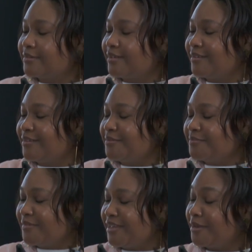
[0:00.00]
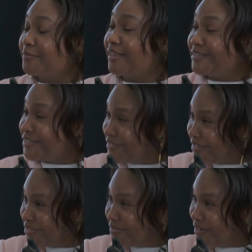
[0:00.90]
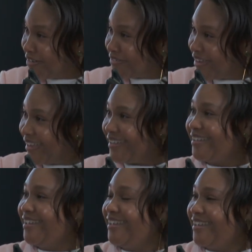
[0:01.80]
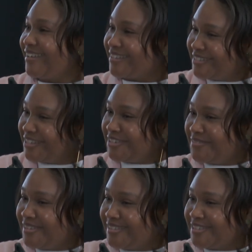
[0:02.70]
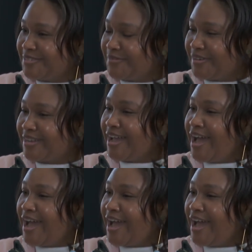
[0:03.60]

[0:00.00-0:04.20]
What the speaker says: And I'm glad to hear that you are okay and continuing this work.